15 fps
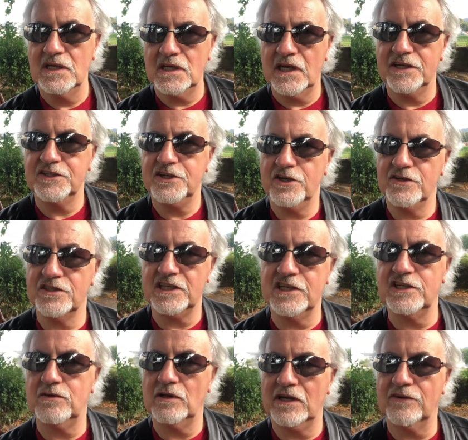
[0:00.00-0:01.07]
and turns it
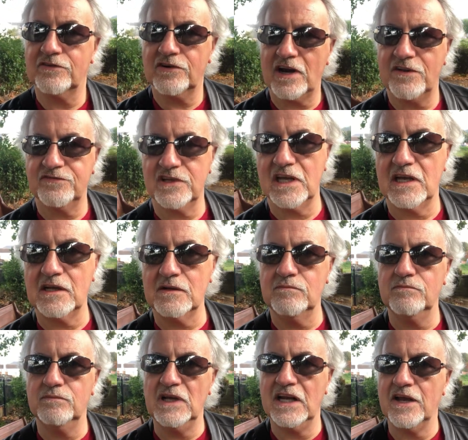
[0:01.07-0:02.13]
into a Lovecraftian
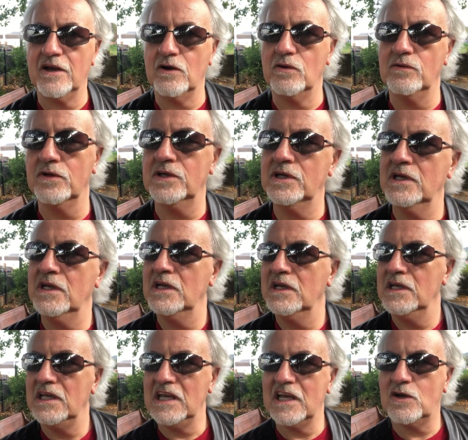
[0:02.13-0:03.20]
milieu,
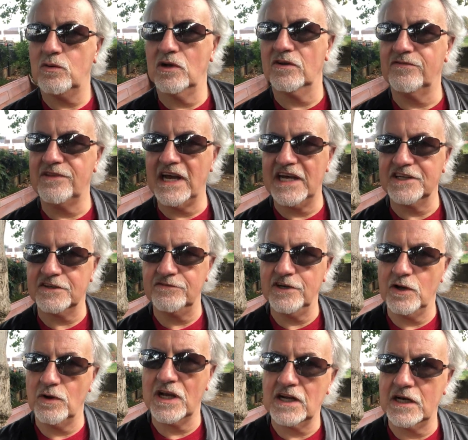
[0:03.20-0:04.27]
equal of that of
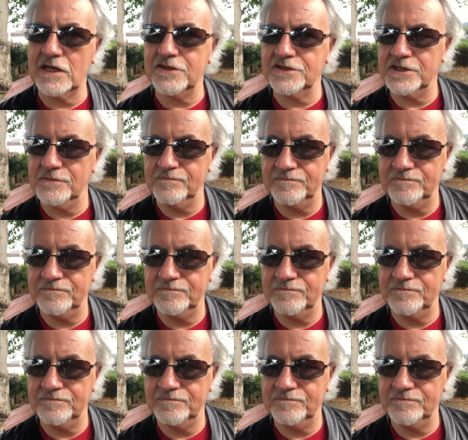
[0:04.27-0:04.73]
New England.